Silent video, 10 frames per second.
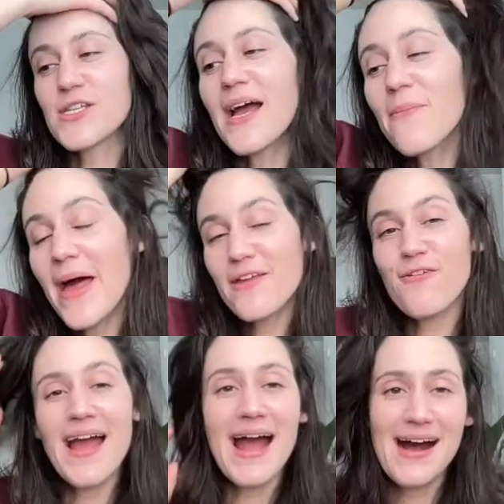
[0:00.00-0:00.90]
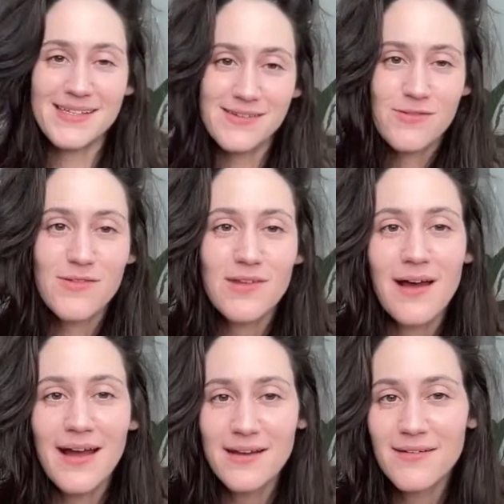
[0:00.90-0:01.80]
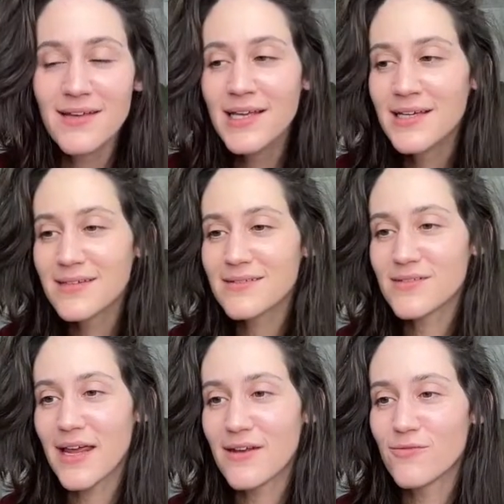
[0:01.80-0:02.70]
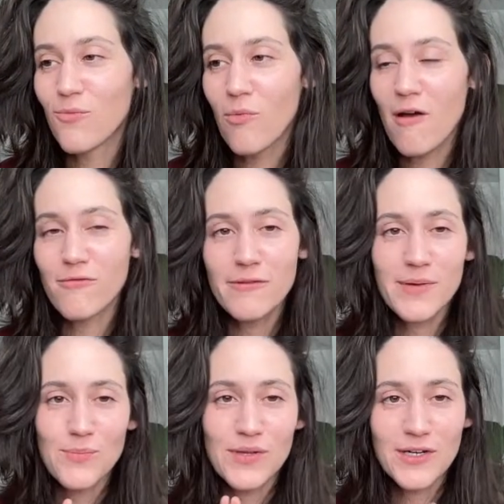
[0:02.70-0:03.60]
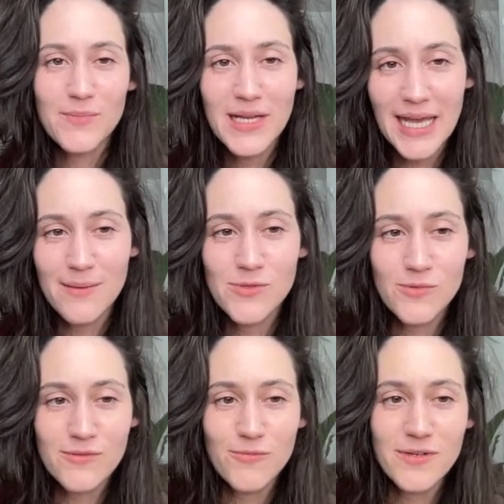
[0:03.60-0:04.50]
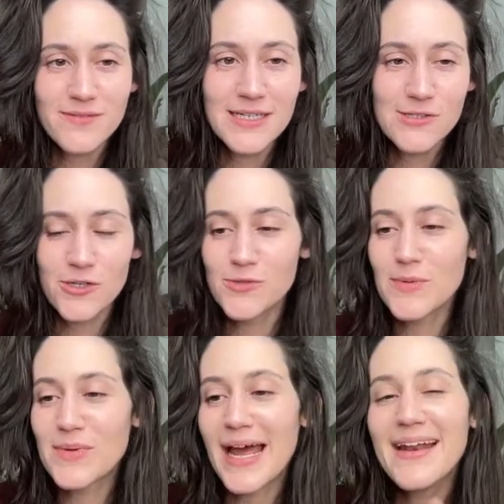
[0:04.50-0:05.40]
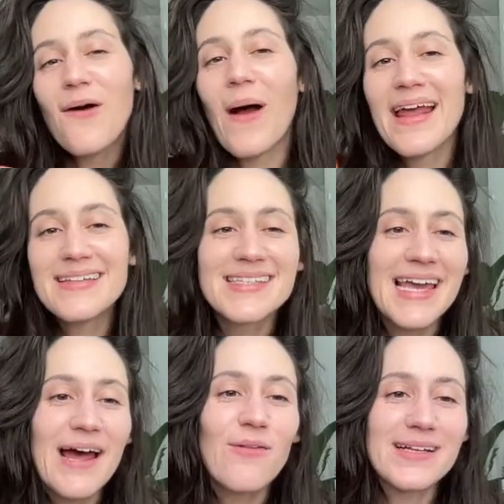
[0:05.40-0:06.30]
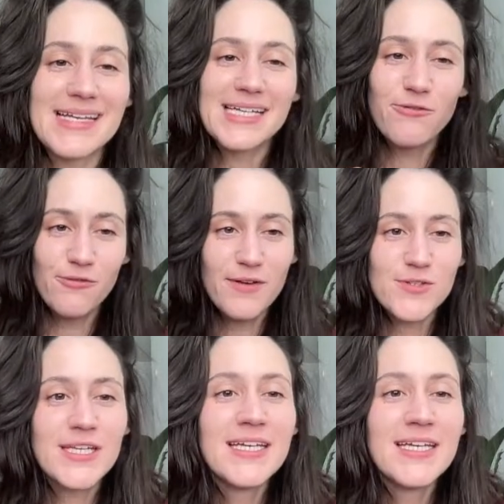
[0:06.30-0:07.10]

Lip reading: bet if I asked, the kind and lovely people at Goodman Games would indulge me, but I don't like to ask for favors.